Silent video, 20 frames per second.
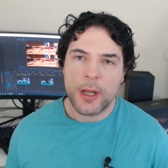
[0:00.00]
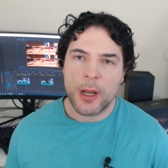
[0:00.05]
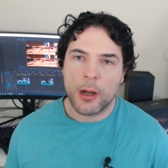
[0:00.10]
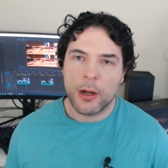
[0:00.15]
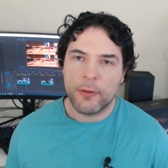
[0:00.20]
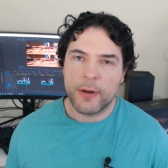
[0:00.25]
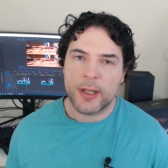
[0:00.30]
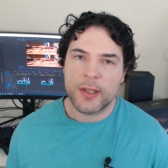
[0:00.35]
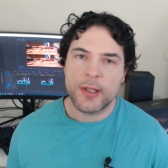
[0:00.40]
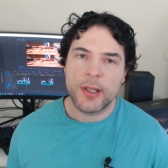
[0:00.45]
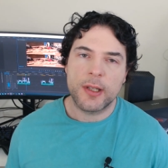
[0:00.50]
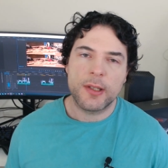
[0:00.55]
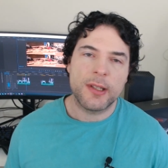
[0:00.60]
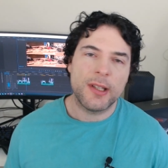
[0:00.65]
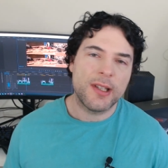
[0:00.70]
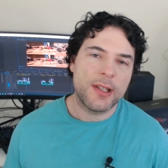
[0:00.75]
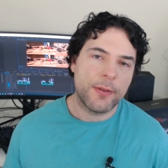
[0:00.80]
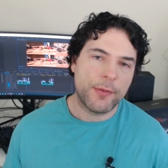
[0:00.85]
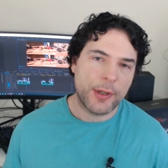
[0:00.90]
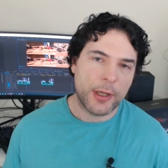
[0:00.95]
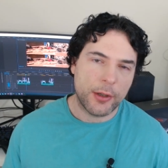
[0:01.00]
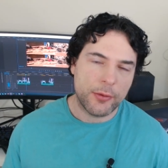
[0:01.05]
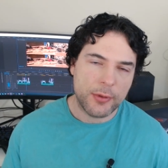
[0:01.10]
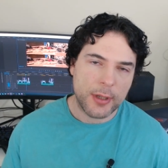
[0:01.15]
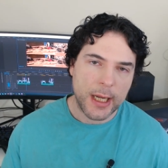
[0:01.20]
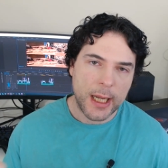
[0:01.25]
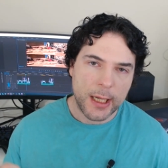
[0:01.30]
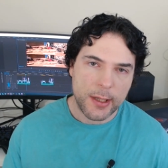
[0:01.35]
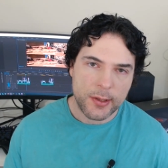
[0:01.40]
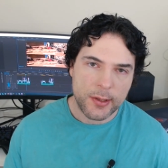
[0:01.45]
the RX
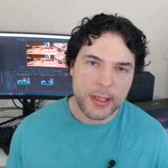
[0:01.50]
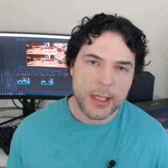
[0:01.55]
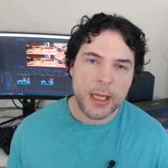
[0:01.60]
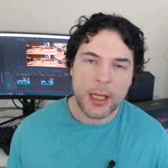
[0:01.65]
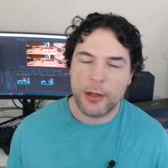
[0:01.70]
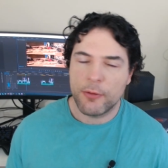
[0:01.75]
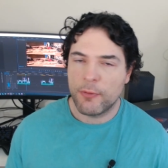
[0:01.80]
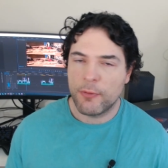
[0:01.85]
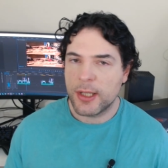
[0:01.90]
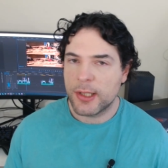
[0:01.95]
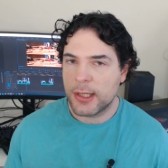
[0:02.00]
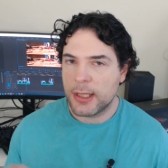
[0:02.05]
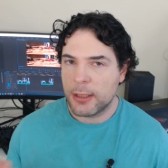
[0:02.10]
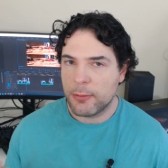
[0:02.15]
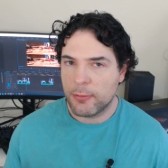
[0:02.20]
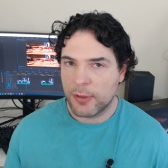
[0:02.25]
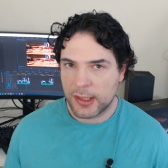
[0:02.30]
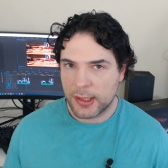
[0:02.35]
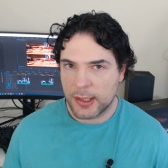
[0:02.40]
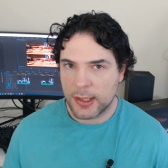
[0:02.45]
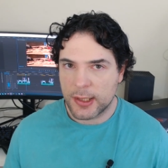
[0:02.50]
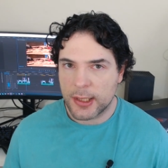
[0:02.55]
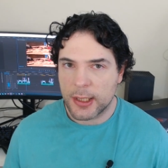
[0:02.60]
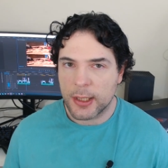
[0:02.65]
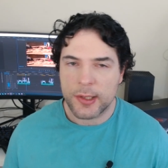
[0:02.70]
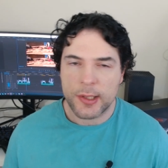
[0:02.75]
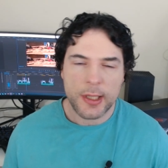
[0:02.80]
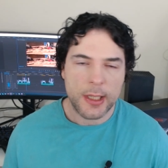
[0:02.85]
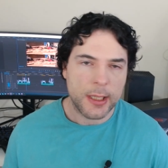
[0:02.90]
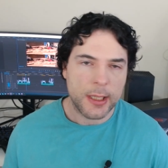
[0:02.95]
6700 XT I recently was
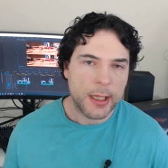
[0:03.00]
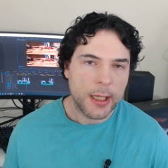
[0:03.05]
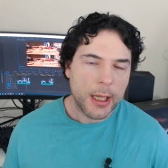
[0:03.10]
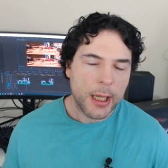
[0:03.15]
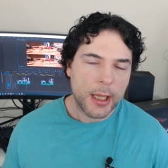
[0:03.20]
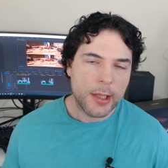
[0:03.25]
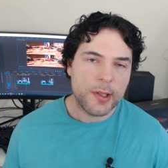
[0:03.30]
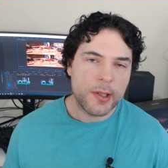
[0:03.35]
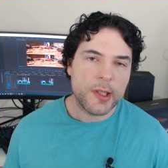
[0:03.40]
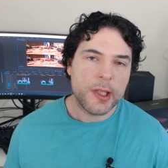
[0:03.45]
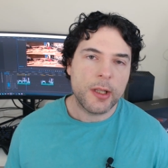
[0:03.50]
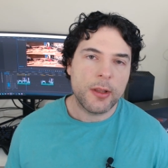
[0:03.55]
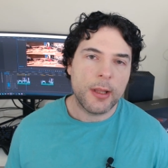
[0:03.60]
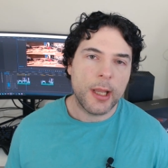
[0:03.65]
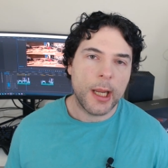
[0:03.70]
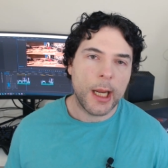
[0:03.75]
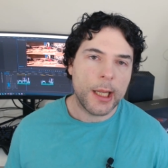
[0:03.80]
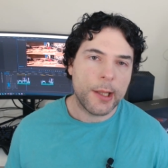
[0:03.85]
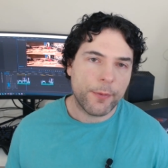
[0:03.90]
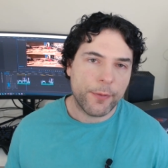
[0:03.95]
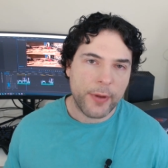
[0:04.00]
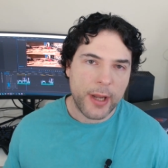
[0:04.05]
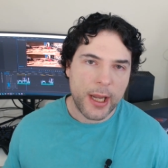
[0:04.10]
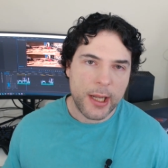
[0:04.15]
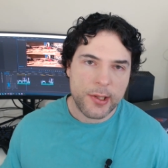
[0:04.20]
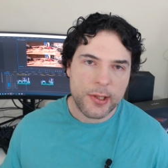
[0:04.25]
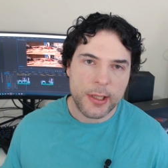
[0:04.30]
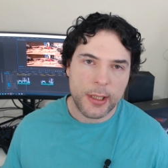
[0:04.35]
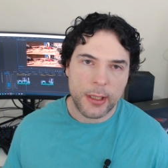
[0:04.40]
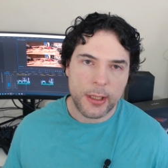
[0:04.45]
discussing and said that it's
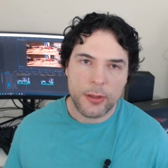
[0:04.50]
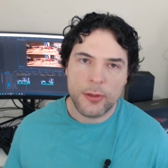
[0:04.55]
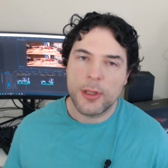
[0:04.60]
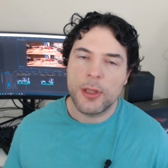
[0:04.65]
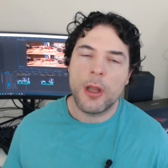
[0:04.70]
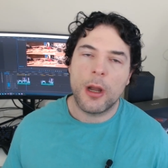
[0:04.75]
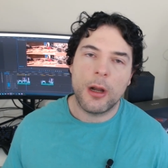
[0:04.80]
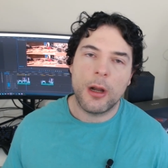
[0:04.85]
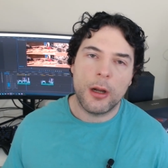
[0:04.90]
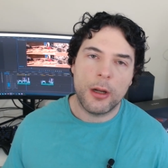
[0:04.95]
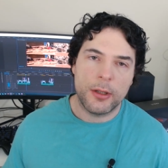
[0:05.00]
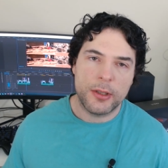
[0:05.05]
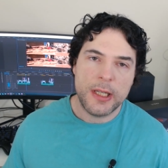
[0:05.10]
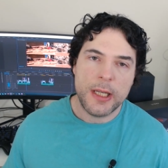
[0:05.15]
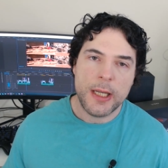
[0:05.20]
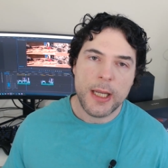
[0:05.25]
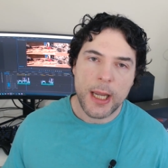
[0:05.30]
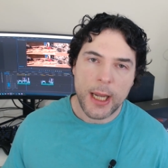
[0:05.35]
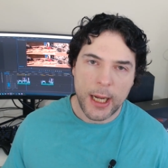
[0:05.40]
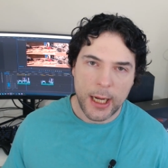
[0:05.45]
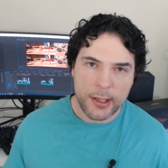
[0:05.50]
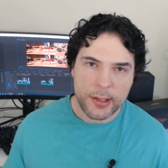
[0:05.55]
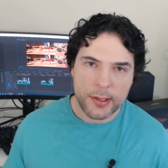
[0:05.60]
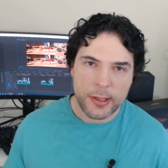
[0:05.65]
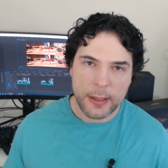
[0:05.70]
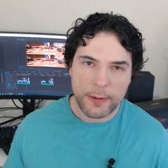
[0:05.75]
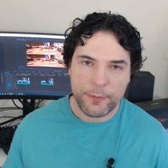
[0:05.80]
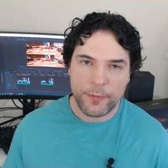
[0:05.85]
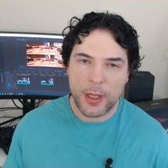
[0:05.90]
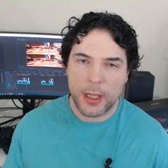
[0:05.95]
faster than the
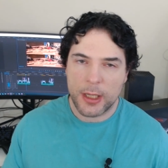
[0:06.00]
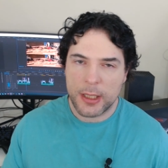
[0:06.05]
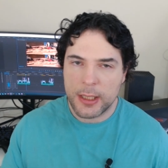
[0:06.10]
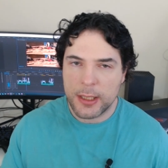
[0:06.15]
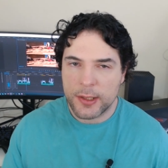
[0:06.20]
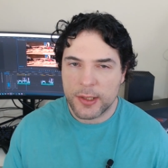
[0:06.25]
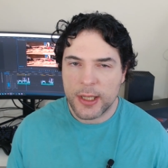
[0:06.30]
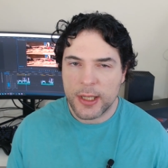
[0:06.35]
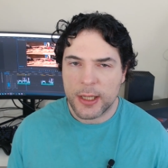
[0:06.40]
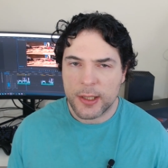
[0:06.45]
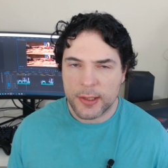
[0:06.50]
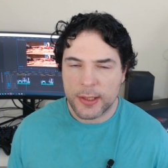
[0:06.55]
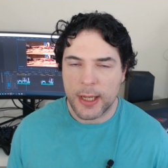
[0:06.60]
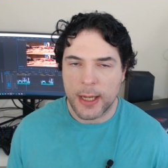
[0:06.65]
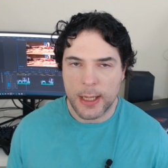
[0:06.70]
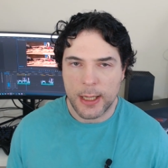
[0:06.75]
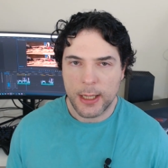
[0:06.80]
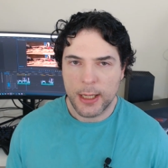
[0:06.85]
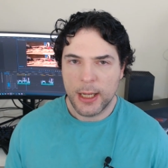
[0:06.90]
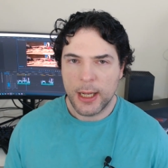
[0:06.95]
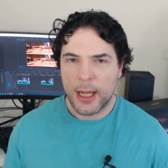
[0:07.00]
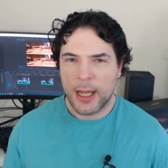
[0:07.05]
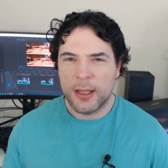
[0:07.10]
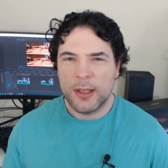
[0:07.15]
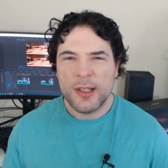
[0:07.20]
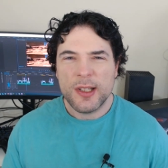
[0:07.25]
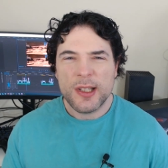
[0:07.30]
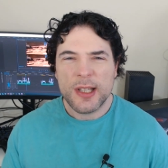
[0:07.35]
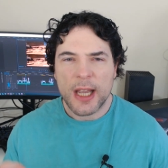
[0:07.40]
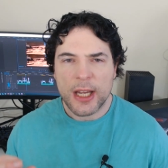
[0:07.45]
RTX 3060,
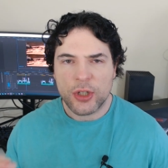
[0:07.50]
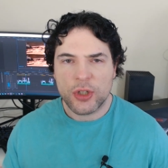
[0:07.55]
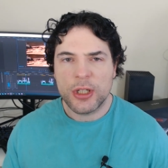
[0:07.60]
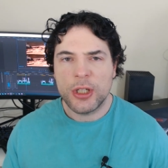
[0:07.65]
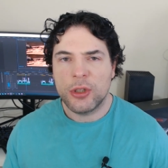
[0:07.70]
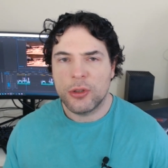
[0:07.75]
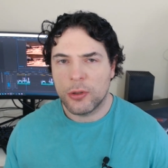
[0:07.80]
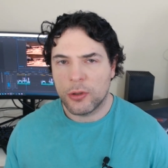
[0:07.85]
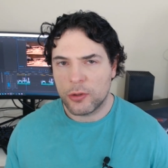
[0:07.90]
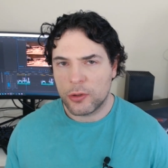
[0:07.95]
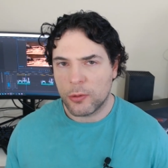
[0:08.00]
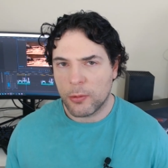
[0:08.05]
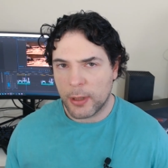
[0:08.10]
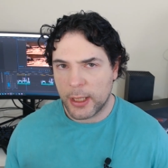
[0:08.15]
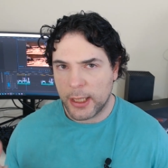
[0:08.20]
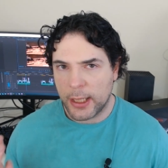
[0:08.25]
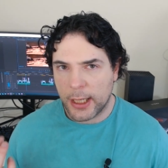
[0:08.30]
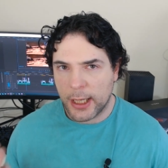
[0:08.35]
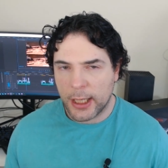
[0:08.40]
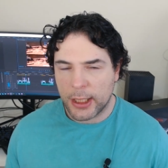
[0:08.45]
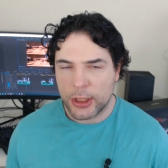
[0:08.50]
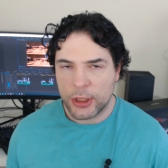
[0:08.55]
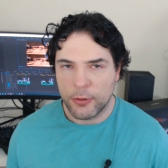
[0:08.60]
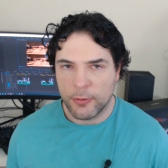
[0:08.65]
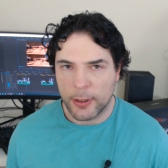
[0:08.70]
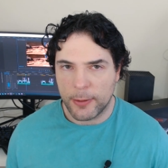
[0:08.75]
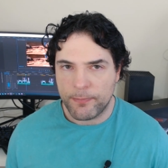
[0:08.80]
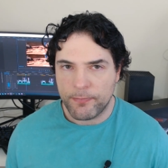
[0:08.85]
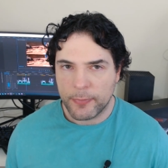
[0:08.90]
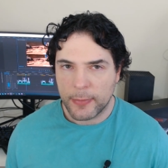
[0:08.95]
and this is actually not quite
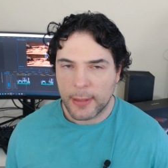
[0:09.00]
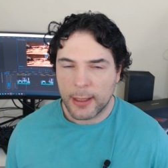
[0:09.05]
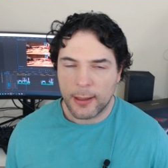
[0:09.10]
accurate.